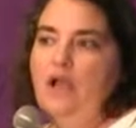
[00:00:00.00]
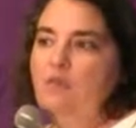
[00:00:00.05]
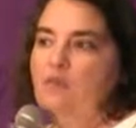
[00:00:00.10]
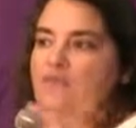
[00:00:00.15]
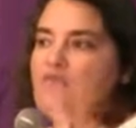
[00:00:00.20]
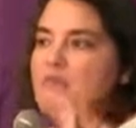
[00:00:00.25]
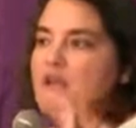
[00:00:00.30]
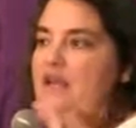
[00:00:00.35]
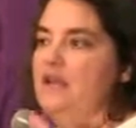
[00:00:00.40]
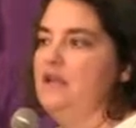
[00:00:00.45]

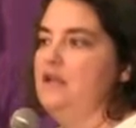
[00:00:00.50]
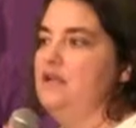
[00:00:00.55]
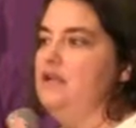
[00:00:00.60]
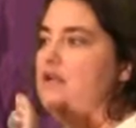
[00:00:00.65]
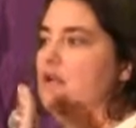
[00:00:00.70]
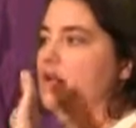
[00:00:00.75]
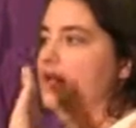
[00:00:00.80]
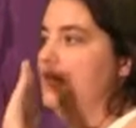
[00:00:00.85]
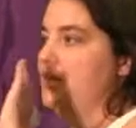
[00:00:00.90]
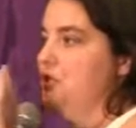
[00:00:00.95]
We've made it
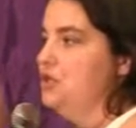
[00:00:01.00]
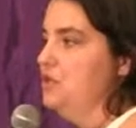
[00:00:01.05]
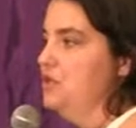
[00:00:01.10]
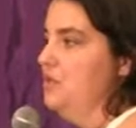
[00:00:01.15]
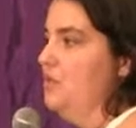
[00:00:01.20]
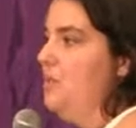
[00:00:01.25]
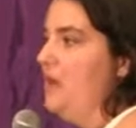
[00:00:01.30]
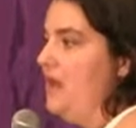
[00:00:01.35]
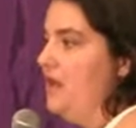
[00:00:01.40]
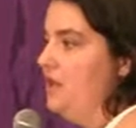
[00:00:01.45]
an
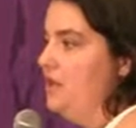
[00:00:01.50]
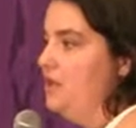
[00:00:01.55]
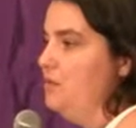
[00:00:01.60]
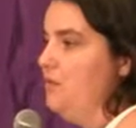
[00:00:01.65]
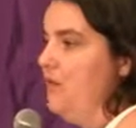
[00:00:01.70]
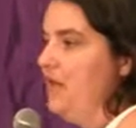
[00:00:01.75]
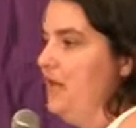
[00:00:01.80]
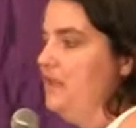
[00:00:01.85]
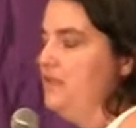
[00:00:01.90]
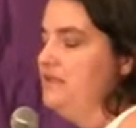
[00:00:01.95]
issue about
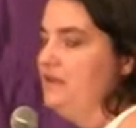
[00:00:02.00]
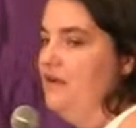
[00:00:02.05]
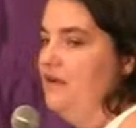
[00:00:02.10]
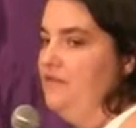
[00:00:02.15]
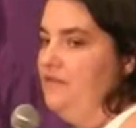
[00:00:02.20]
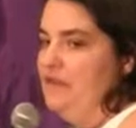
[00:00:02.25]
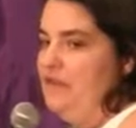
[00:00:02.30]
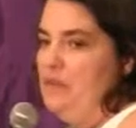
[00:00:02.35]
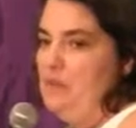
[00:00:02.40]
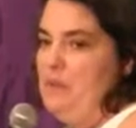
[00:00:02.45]

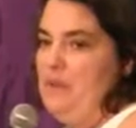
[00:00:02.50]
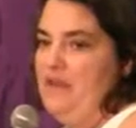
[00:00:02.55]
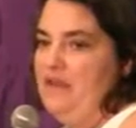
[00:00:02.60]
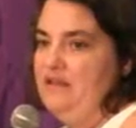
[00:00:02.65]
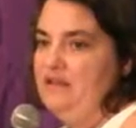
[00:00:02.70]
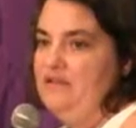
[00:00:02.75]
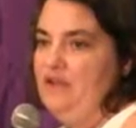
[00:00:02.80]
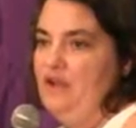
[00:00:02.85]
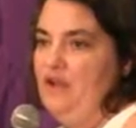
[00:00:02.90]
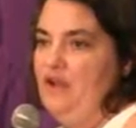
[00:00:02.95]
the
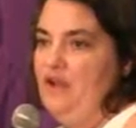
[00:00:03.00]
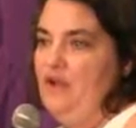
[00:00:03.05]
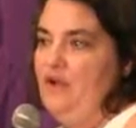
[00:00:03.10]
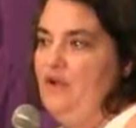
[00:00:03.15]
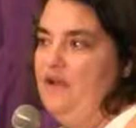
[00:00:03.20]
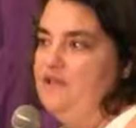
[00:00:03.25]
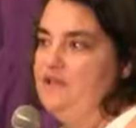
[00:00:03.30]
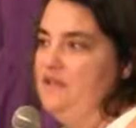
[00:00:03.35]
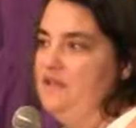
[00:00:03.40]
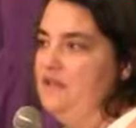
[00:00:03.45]
humanitarian
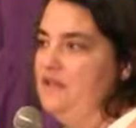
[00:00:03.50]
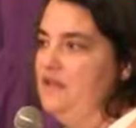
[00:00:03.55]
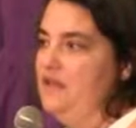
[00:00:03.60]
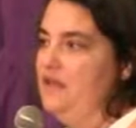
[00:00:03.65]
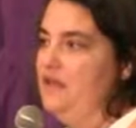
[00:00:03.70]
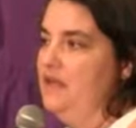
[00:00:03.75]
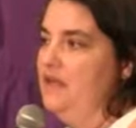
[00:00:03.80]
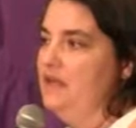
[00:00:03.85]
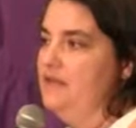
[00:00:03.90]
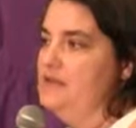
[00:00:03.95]
crisis
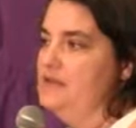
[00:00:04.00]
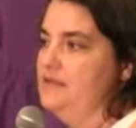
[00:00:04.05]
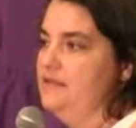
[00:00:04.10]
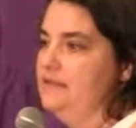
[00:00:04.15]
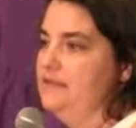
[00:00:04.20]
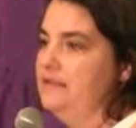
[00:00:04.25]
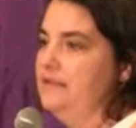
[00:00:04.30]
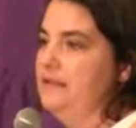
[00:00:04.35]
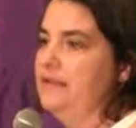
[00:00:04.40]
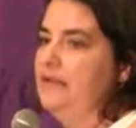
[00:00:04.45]
that it
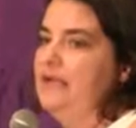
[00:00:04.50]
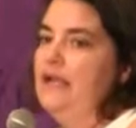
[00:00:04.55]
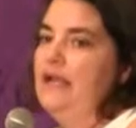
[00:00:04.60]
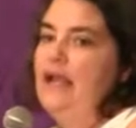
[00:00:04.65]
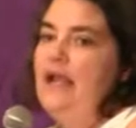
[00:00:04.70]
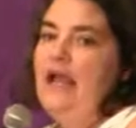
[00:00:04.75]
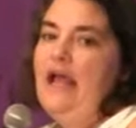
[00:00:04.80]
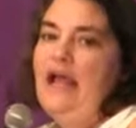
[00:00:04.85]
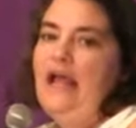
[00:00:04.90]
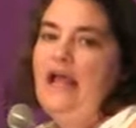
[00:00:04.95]
is.
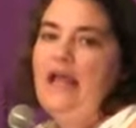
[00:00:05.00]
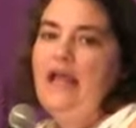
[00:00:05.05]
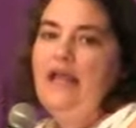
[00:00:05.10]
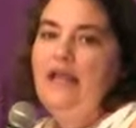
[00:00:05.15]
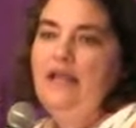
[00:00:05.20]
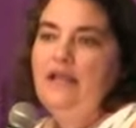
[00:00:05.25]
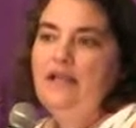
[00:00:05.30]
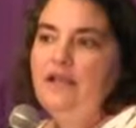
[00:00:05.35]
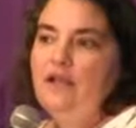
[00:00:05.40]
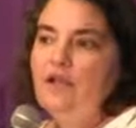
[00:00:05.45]

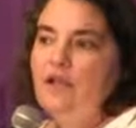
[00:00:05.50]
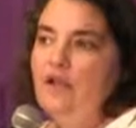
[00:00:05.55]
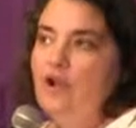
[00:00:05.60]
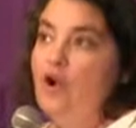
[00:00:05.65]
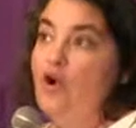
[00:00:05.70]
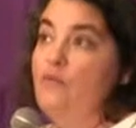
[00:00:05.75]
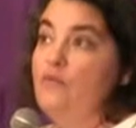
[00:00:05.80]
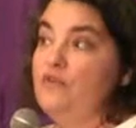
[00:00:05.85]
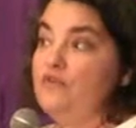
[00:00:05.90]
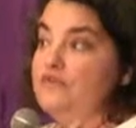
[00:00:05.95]
And
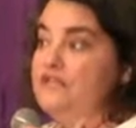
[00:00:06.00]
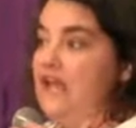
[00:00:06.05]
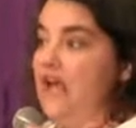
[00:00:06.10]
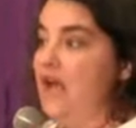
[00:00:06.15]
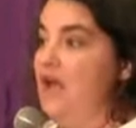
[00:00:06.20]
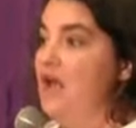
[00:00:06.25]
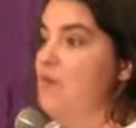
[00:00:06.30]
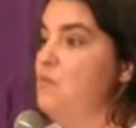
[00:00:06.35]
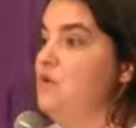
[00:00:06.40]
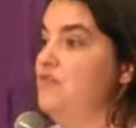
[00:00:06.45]
over
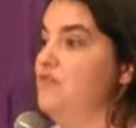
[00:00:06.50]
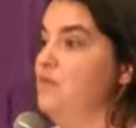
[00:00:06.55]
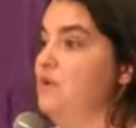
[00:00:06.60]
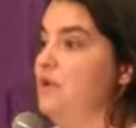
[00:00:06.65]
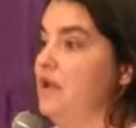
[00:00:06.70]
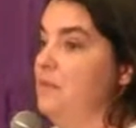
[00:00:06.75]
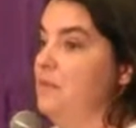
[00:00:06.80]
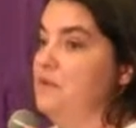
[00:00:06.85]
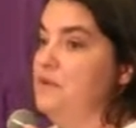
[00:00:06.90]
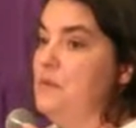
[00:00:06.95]
time, we've
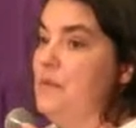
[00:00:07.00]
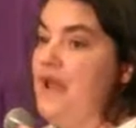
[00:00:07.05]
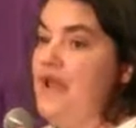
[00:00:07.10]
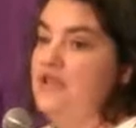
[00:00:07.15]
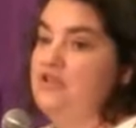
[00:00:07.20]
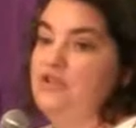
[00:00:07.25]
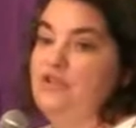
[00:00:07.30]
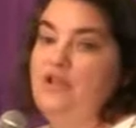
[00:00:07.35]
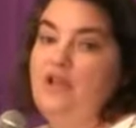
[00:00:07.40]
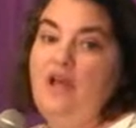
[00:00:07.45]
been able to
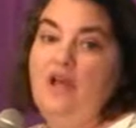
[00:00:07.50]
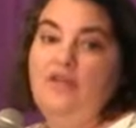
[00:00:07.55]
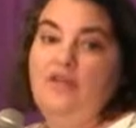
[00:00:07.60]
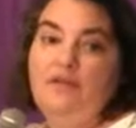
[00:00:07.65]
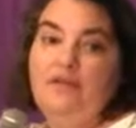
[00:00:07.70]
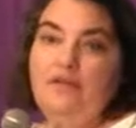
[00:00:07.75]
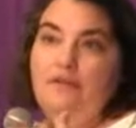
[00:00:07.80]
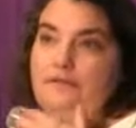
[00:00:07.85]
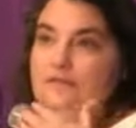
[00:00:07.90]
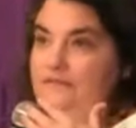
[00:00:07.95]
match
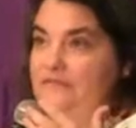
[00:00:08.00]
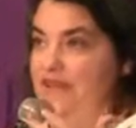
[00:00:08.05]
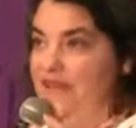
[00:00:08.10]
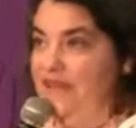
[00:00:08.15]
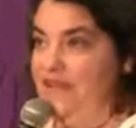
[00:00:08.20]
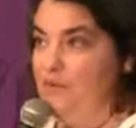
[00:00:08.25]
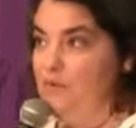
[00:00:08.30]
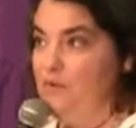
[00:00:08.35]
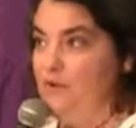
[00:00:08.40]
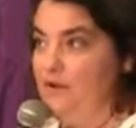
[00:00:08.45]
another, I
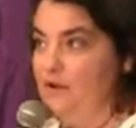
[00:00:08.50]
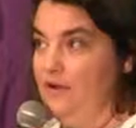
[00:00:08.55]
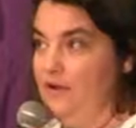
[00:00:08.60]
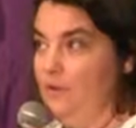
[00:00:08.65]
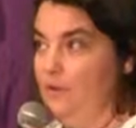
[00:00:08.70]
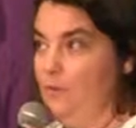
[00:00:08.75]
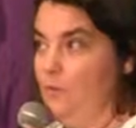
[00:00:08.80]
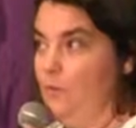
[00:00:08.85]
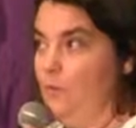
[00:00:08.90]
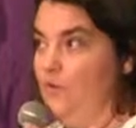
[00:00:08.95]
think
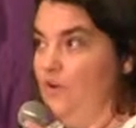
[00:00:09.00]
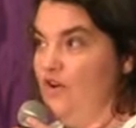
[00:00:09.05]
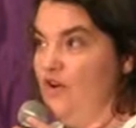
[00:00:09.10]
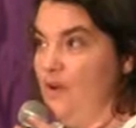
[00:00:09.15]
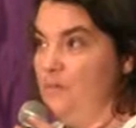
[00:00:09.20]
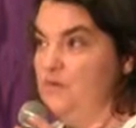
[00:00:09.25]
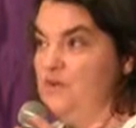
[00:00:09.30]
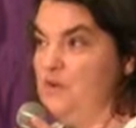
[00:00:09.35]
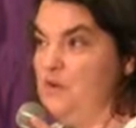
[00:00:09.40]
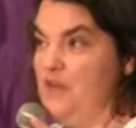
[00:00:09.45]
we're
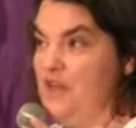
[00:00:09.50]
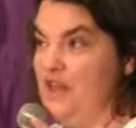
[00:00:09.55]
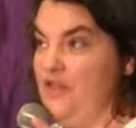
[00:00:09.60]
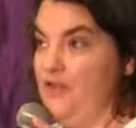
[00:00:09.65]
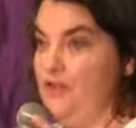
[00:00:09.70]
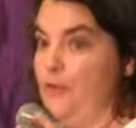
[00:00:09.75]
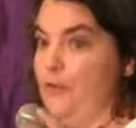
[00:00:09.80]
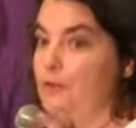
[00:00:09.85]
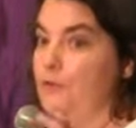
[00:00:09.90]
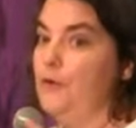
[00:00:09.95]
up to
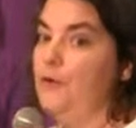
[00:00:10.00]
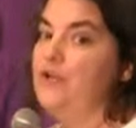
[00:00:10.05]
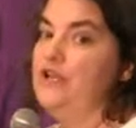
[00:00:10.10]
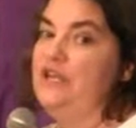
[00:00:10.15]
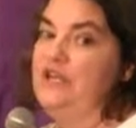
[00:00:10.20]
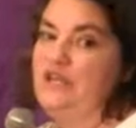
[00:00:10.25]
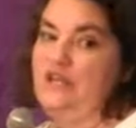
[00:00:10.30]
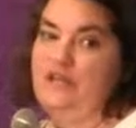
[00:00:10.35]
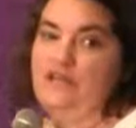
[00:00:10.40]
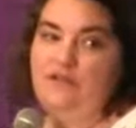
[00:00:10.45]
another
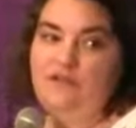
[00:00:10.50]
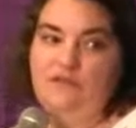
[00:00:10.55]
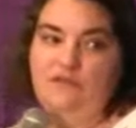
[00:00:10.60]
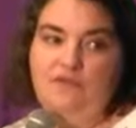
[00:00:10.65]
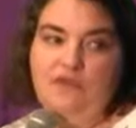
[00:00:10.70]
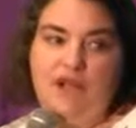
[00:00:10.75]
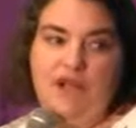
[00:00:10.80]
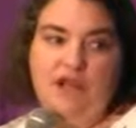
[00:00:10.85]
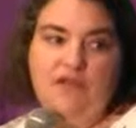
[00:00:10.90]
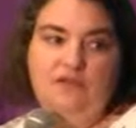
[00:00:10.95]
30 kids
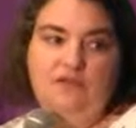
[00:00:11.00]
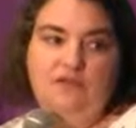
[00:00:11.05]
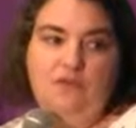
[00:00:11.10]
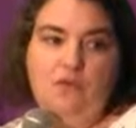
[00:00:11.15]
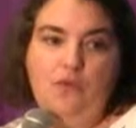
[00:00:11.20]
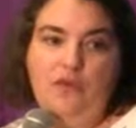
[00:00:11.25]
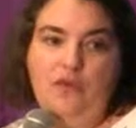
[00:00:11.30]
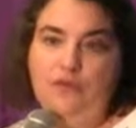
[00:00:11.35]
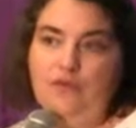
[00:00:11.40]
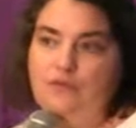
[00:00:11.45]
who've gotten
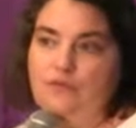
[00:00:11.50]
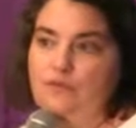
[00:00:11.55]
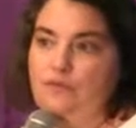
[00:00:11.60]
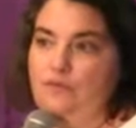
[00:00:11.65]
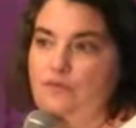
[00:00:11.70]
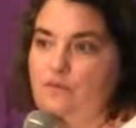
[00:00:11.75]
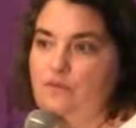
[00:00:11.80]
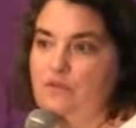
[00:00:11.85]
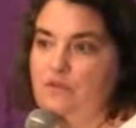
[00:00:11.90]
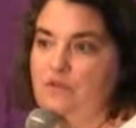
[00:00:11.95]
lawyers
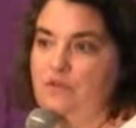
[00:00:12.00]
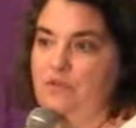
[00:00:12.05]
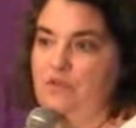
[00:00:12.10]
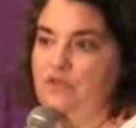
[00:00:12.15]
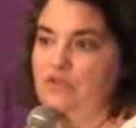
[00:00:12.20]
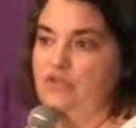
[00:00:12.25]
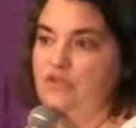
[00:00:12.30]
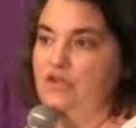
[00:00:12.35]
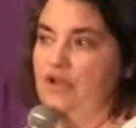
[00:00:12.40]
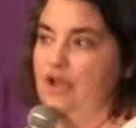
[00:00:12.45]
through
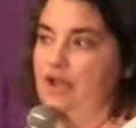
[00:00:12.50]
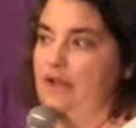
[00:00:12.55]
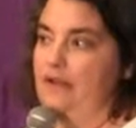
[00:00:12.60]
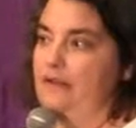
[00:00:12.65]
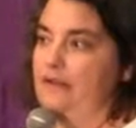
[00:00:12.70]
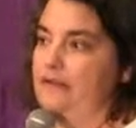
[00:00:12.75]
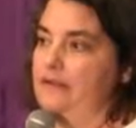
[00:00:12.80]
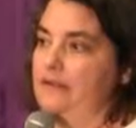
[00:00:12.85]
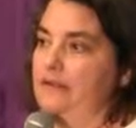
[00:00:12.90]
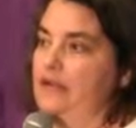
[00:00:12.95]
PB&J.